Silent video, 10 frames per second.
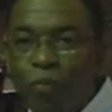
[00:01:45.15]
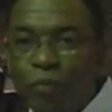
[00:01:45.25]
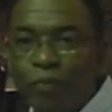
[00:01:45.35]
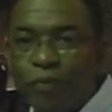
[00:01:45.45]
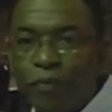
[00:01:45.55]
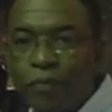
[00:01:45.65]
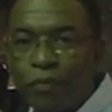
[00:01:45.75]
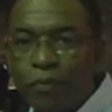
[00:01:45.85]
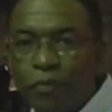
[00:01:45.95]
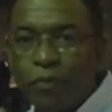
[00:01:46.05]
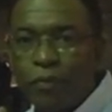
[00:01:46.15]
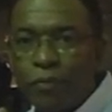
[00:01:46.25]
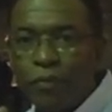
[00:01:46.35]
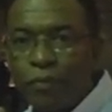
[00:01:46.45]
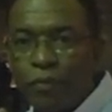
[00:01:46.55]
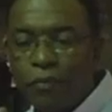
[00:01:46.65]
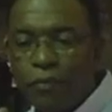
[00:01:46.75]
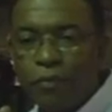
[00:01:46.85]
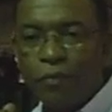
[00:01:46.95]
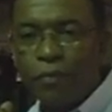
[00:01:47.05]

weekend against Georgia in the